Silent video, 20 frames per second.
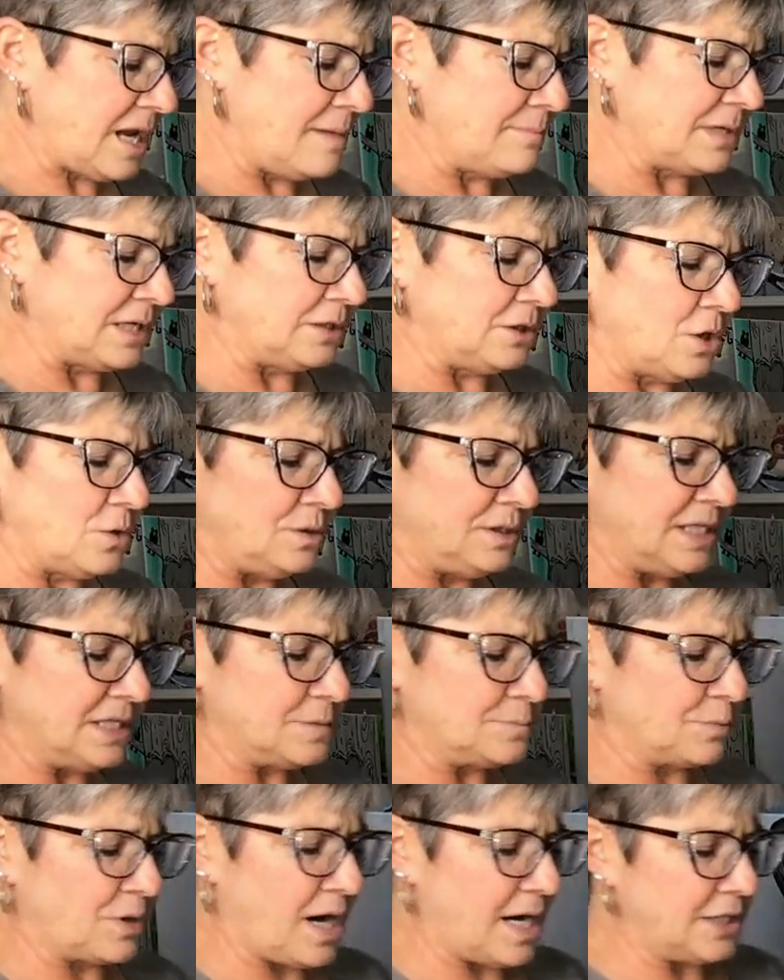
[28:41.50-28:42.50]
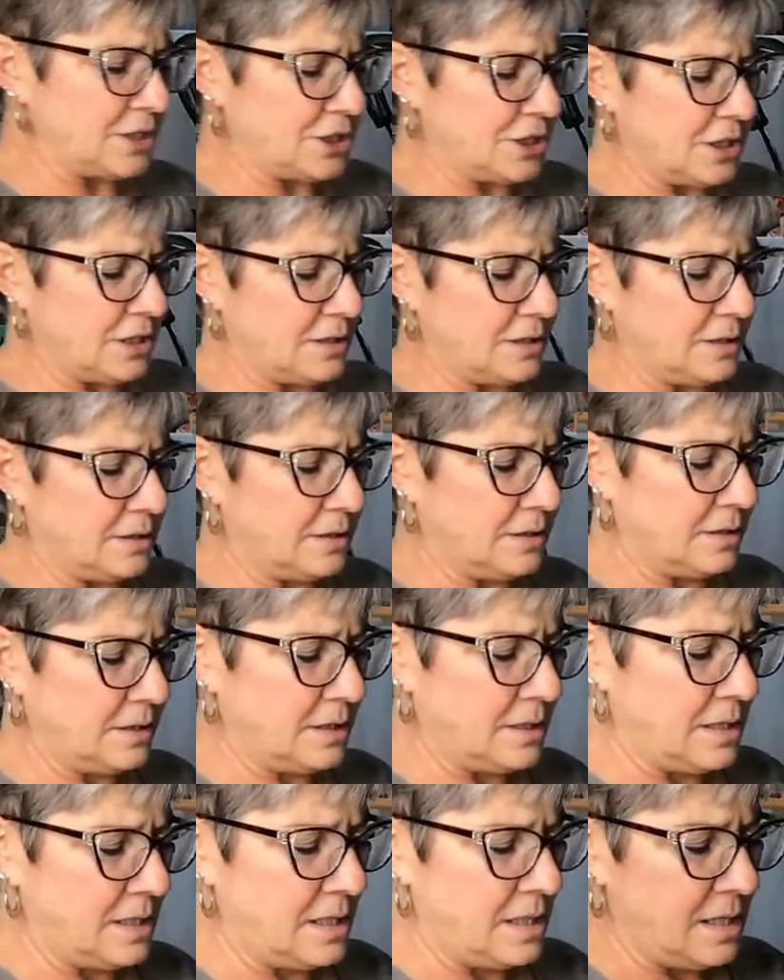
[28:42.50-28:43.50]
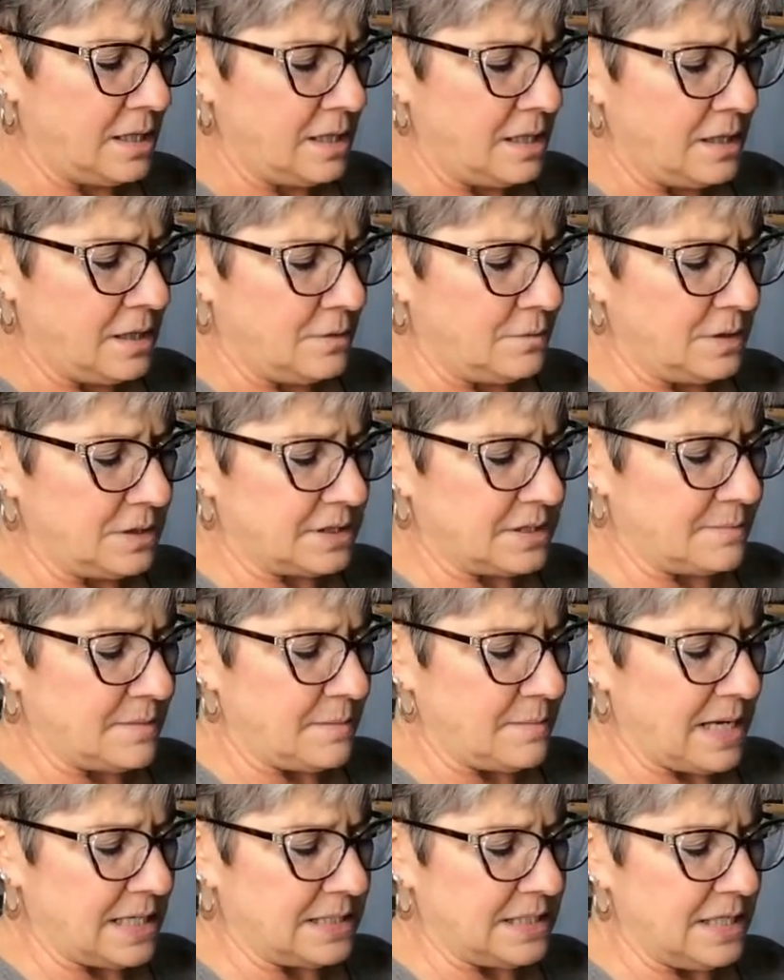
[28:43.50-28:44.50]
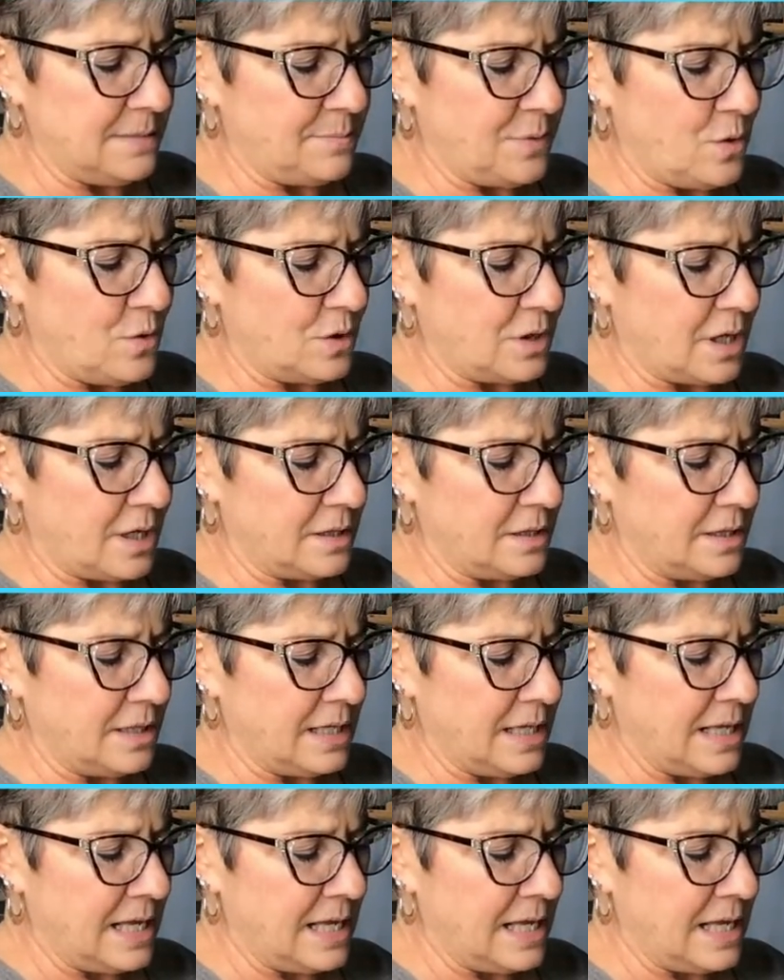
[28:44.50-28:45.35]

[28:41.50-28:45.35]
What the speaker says: I'm going to load this brush with some of my deep ochre.